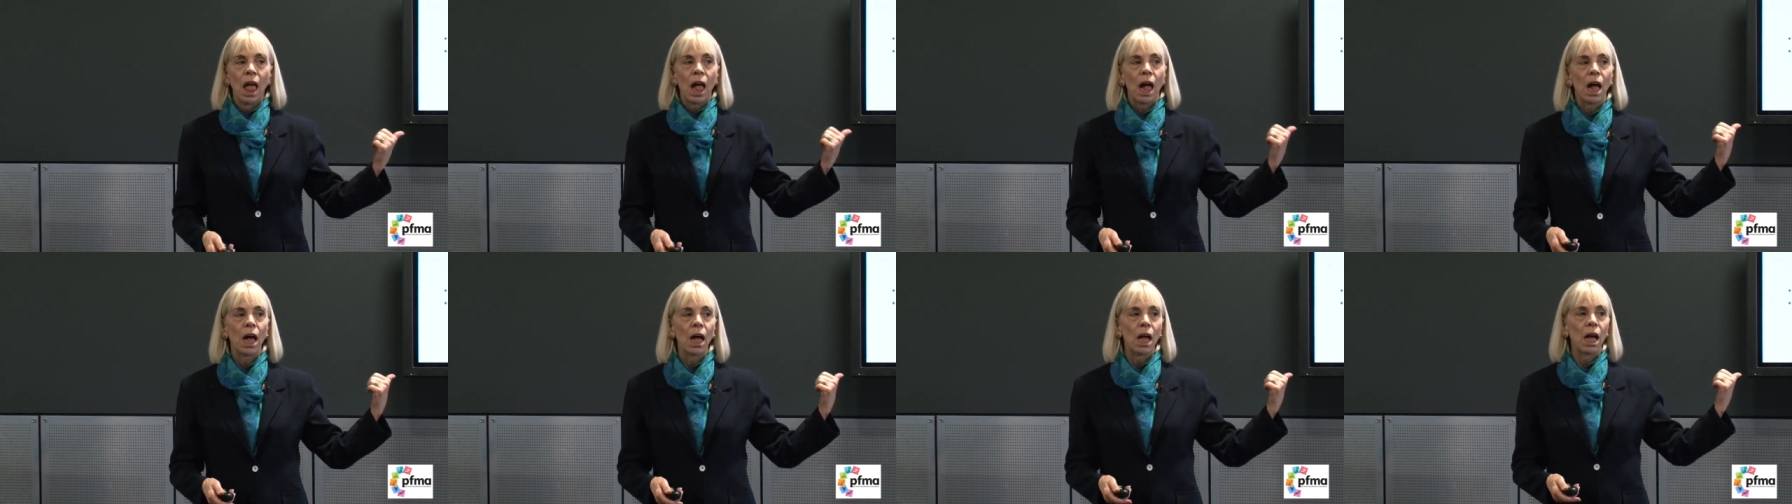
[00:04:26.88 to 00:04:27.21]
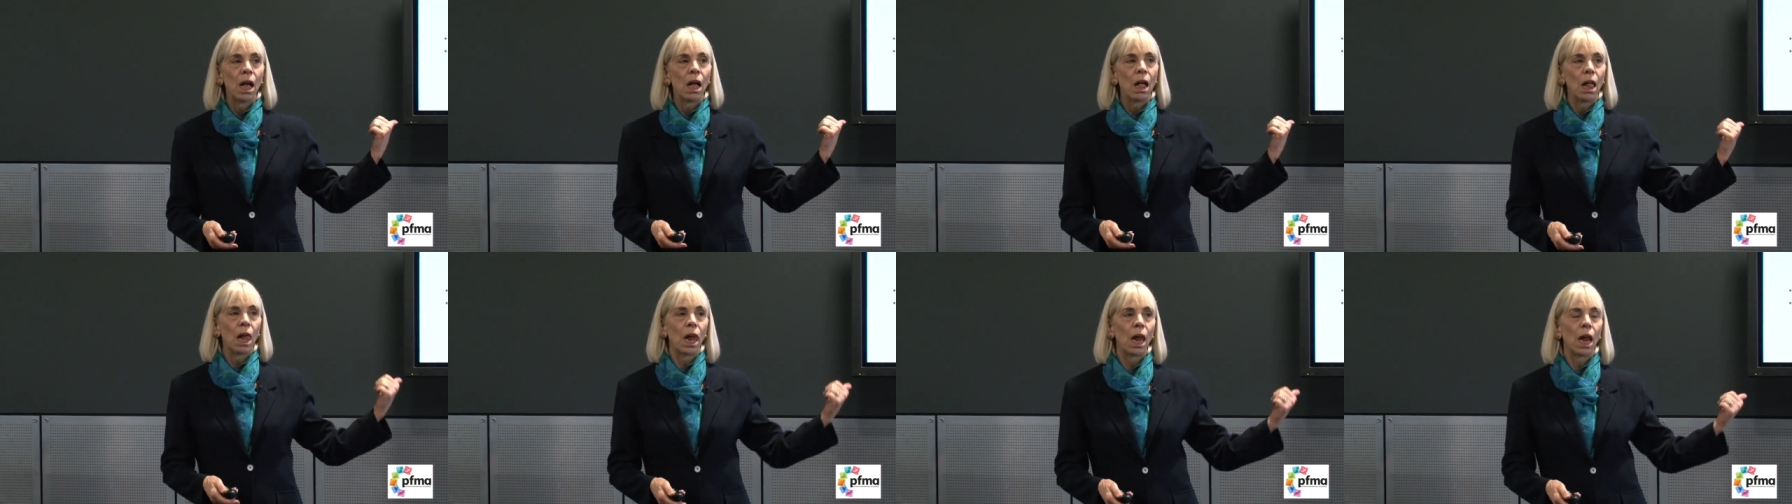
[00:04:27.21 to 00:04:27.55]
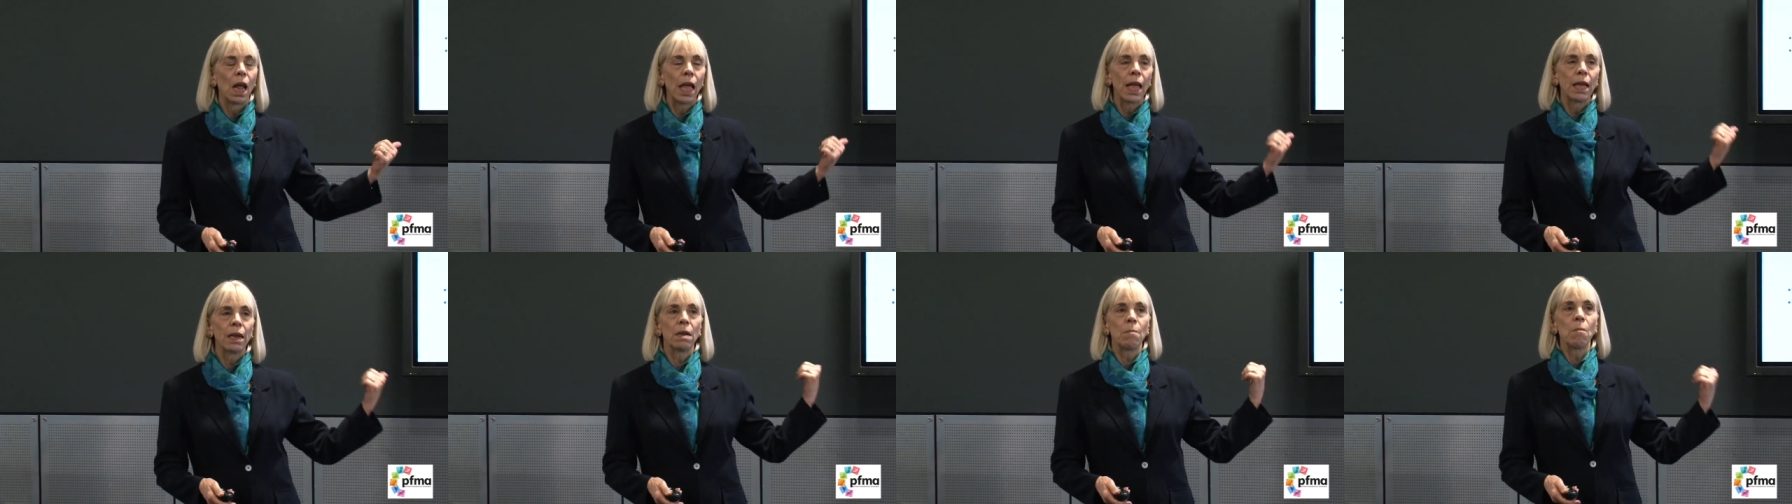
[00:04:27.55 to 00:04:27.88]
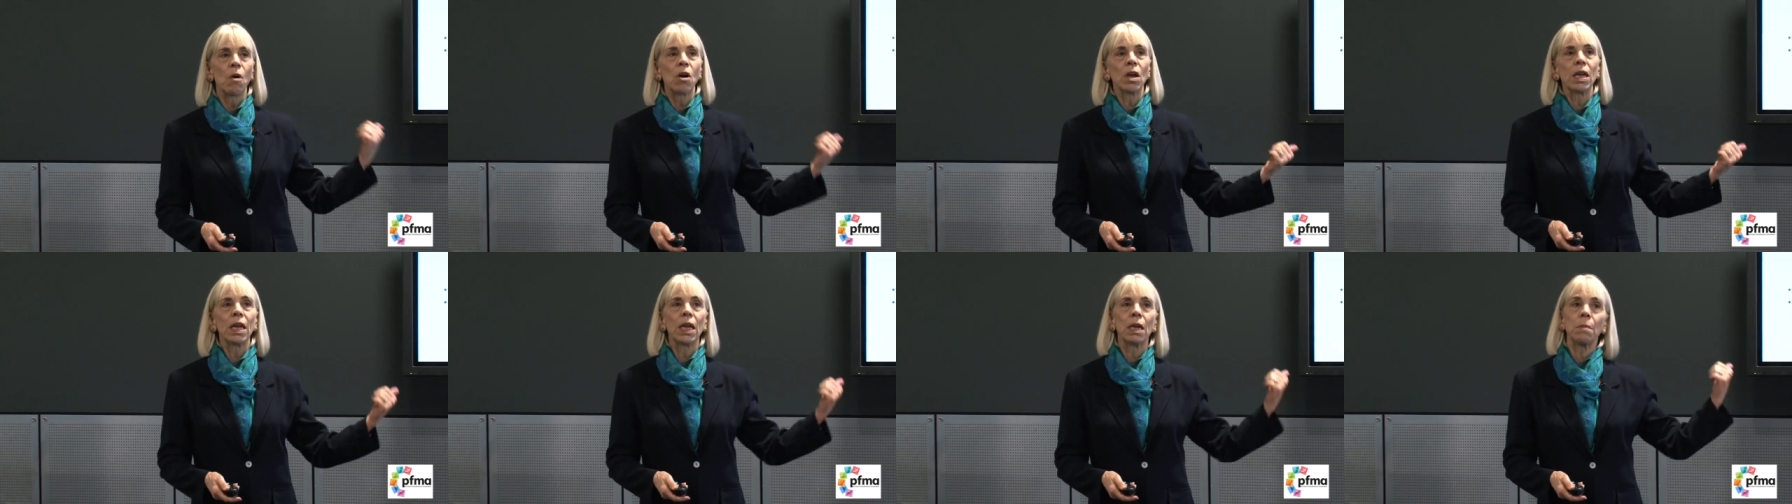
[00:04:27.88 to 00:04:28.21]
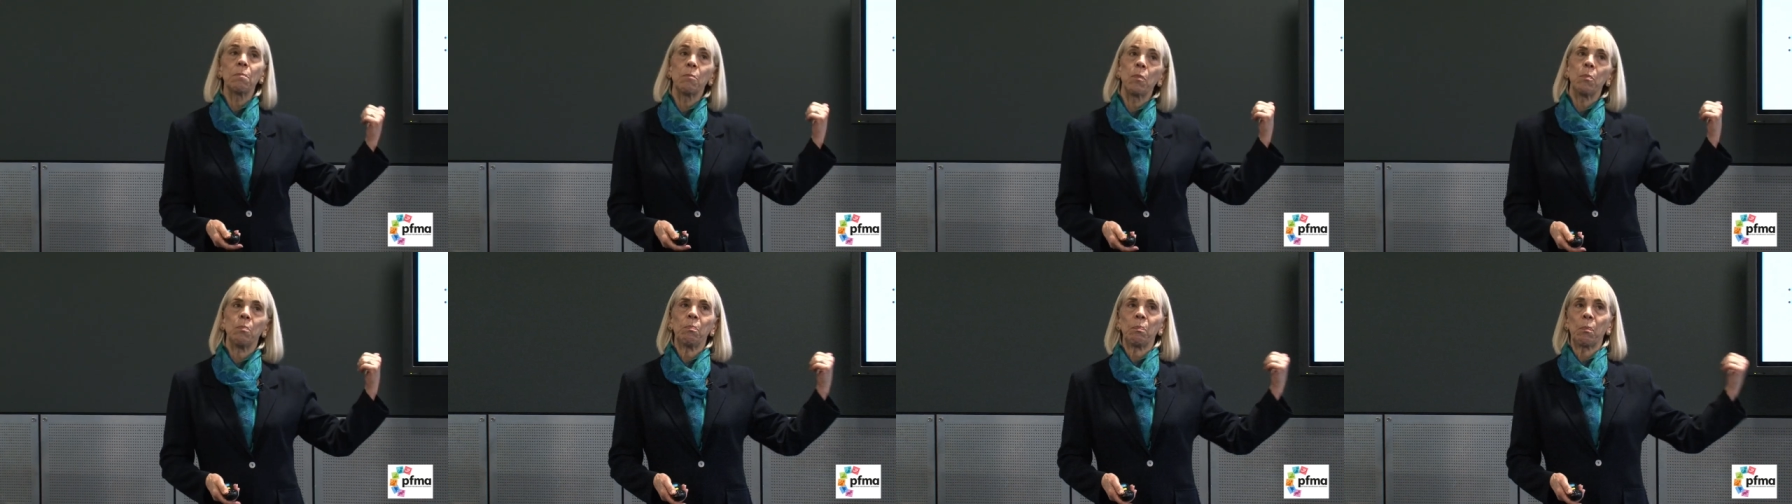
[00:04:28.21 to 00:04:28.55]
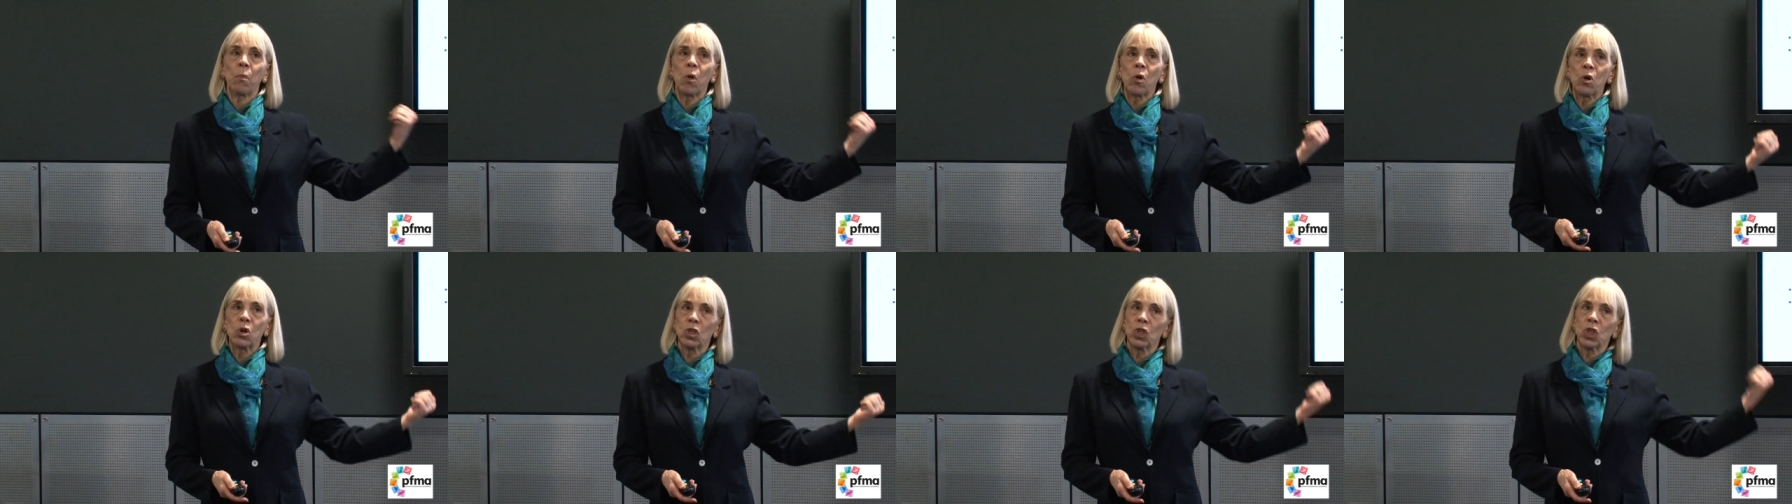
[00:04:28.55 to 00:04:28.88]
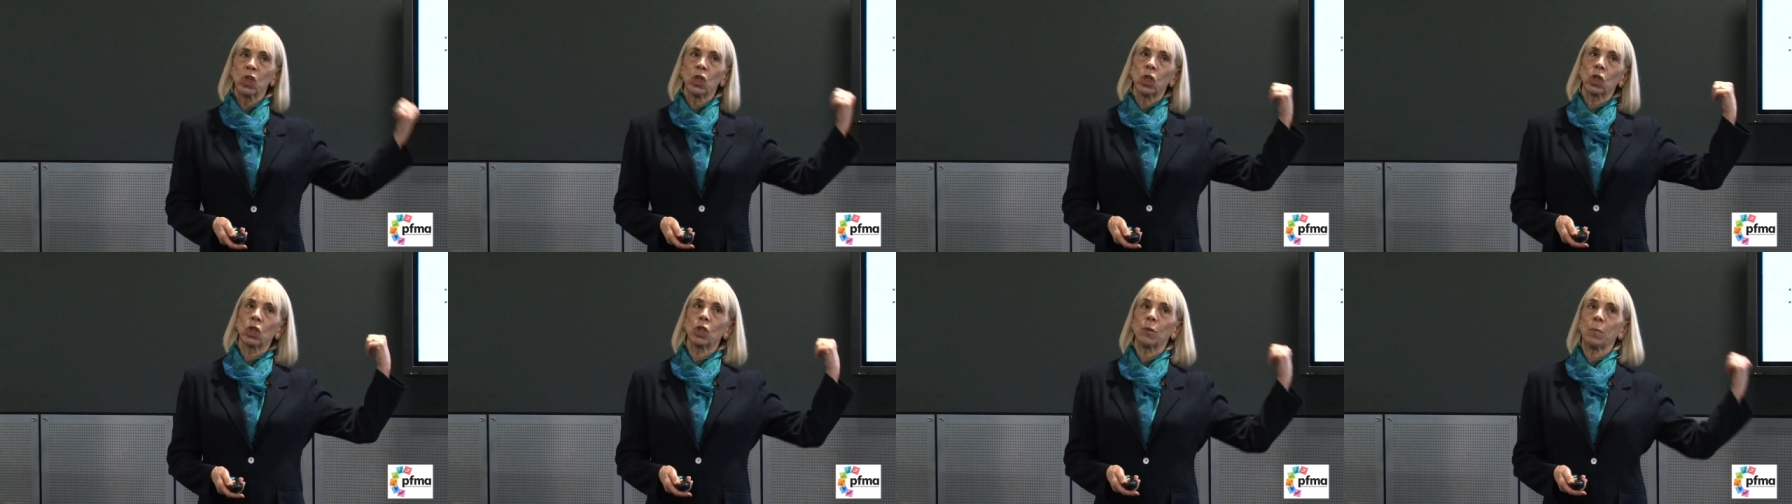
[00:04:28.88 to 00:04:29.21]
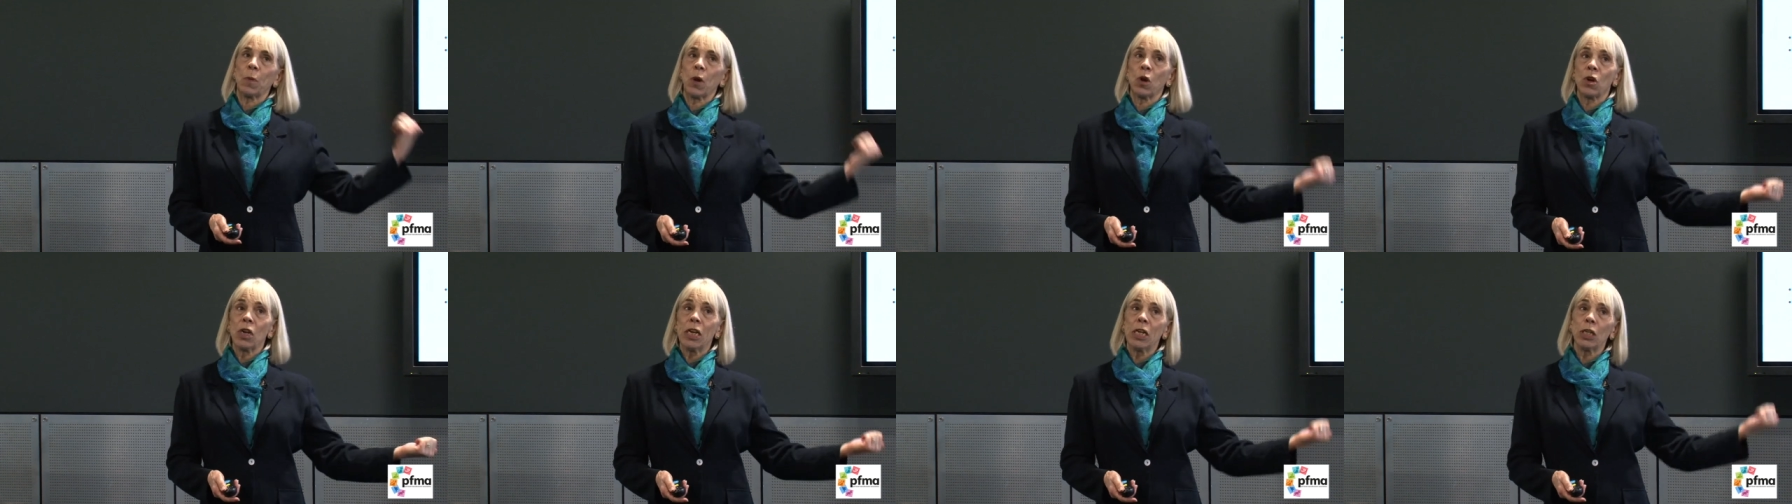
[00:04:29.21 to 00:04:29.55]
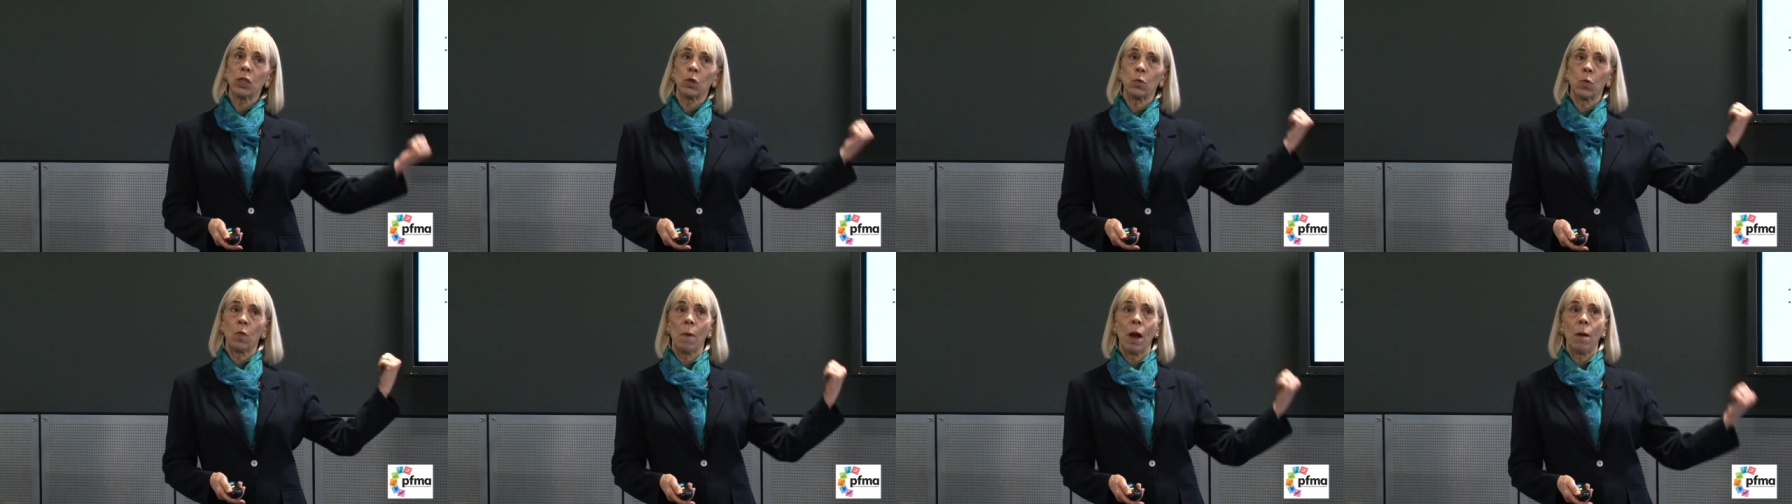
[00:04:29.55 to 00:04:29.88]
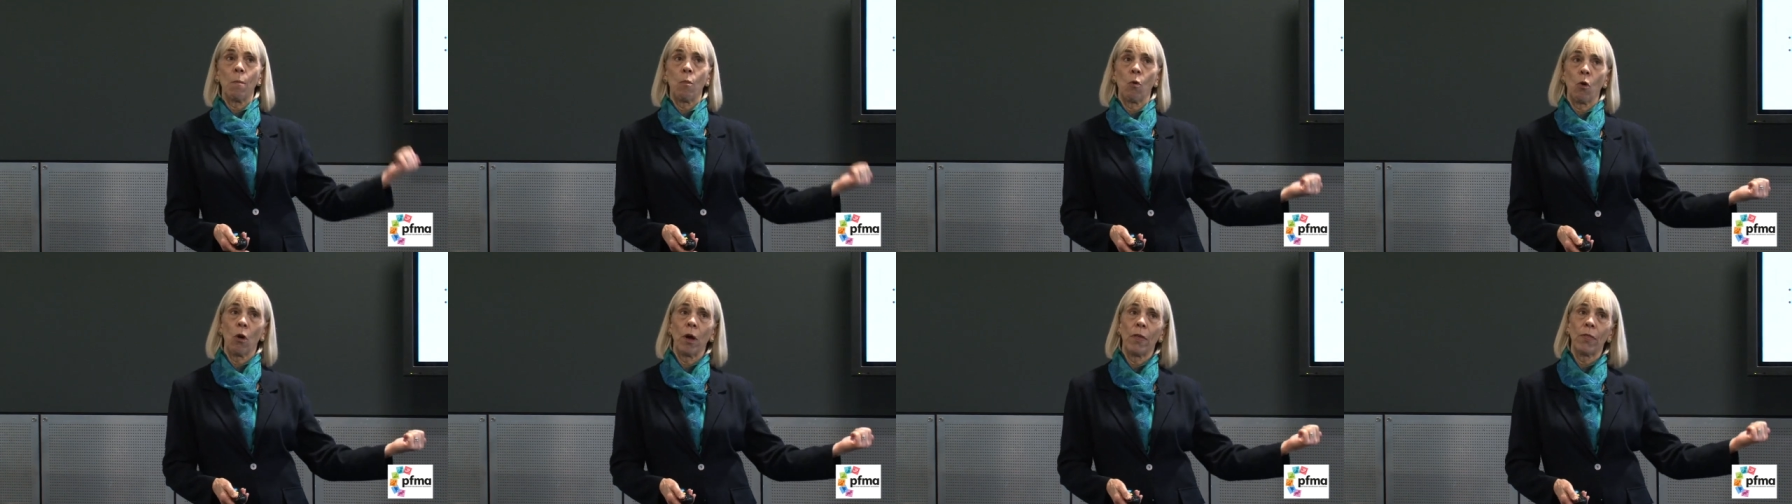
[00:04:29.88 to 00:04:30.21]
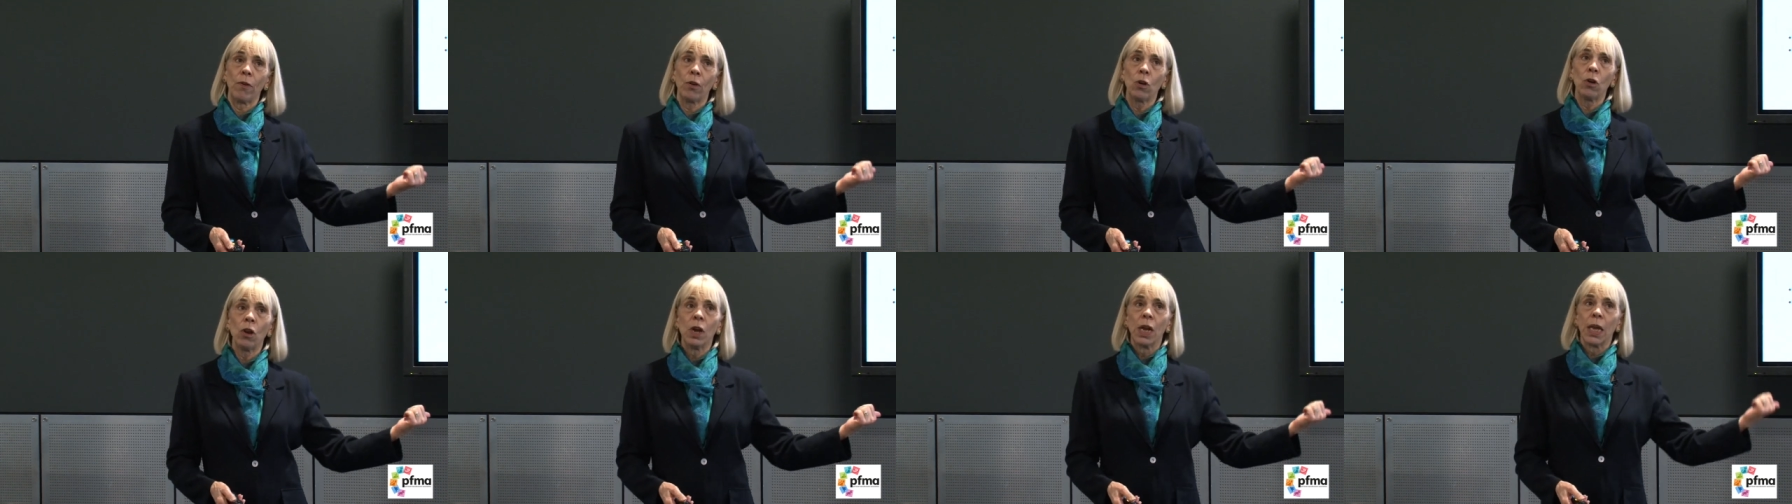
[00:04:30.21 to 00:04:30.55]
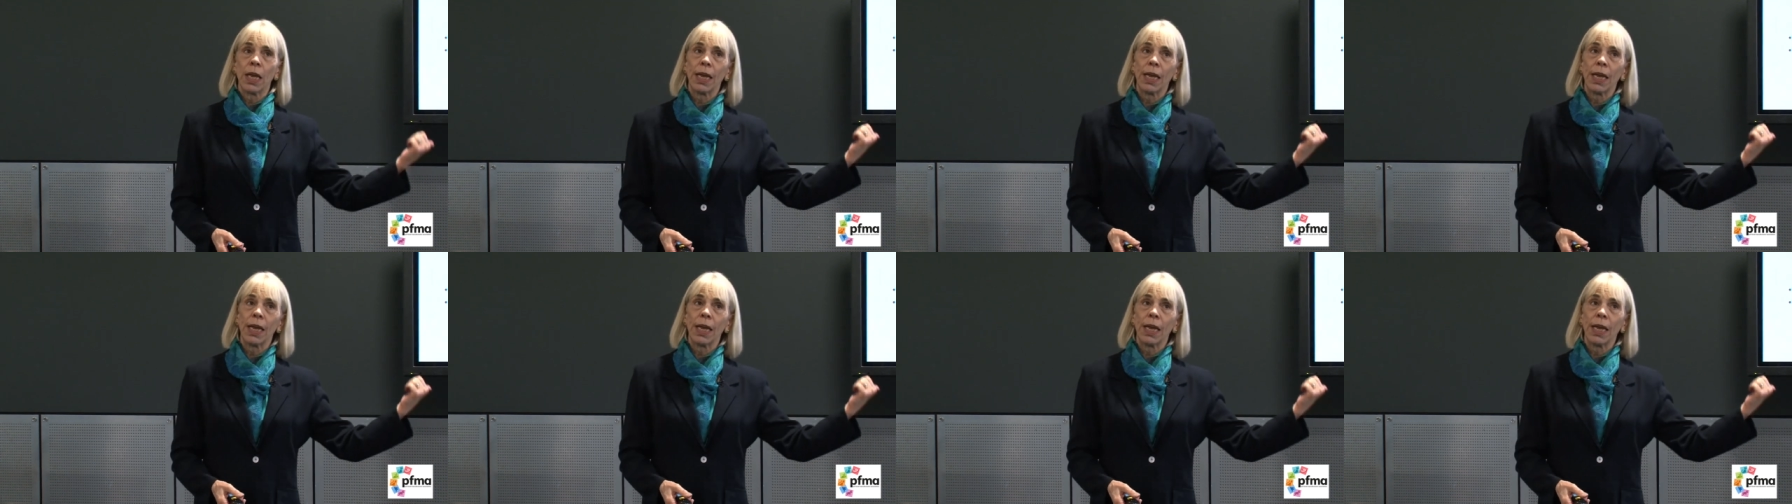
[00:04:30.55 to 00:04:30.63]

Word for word: Uh, and in my personal experience with my brother,